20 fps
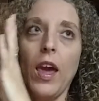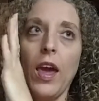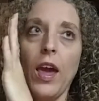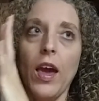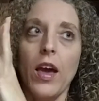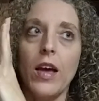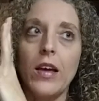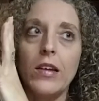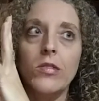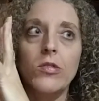
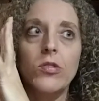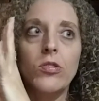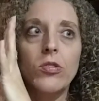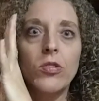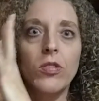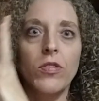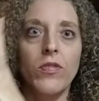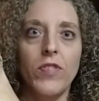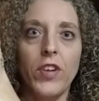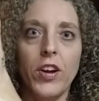and
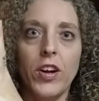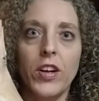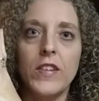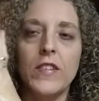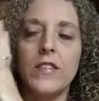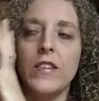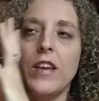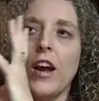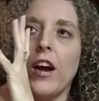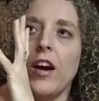very
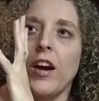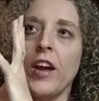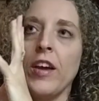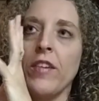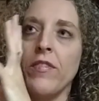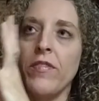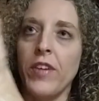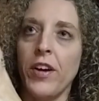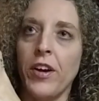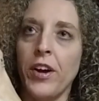
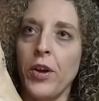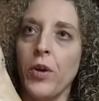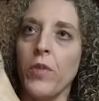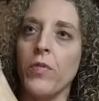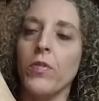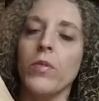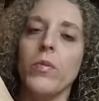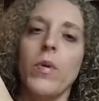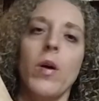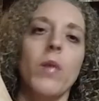scary, very
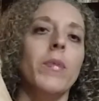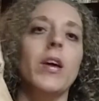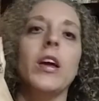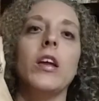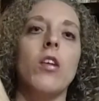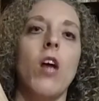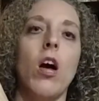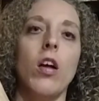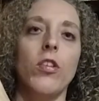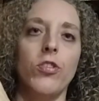
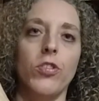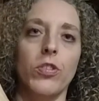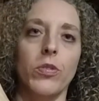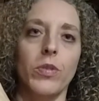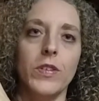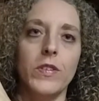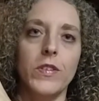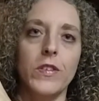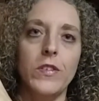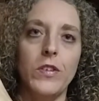overwhelming, not sure
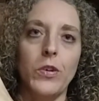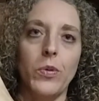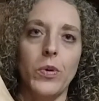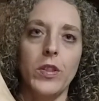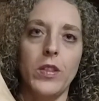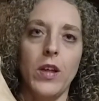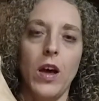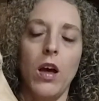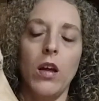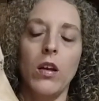what to do
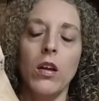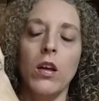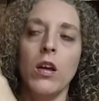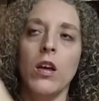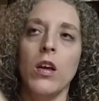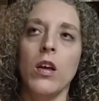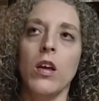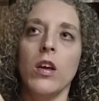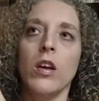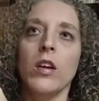with that.
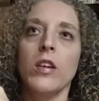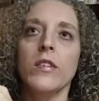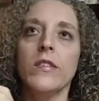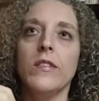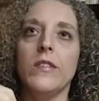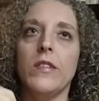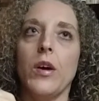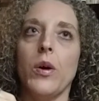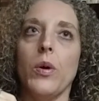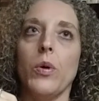
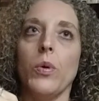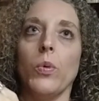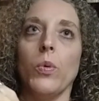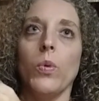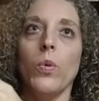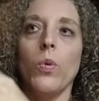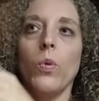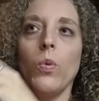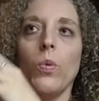So